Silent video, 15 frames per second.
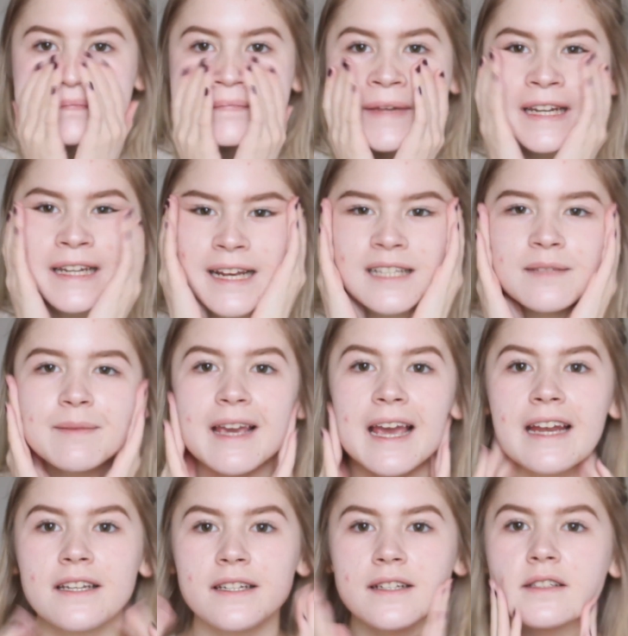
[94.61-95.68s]
It takes me
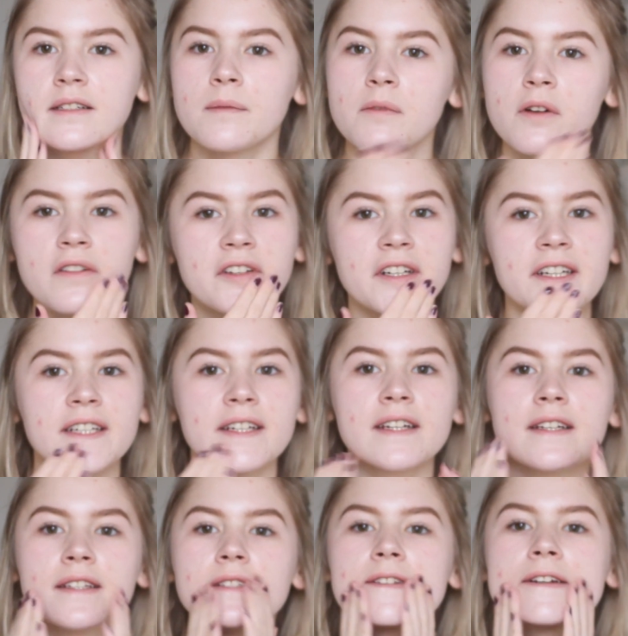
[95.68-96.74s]
ages and I'm not very good at it,